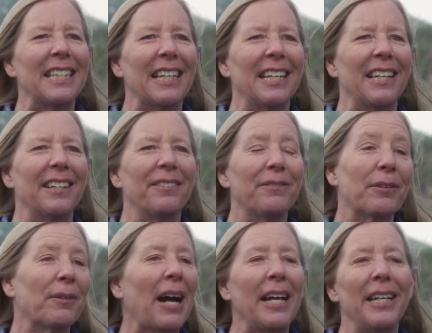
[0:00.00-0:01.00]
the
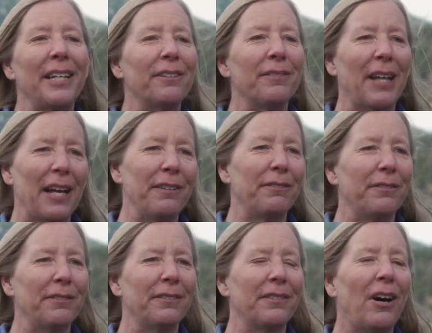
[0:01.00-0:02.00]
variety of
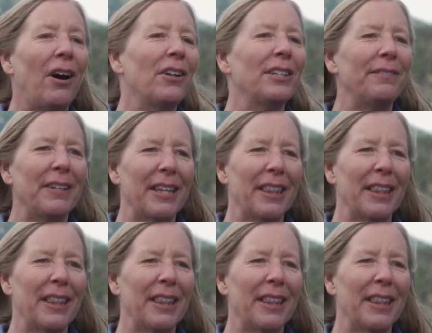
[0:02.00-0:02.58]
life, all living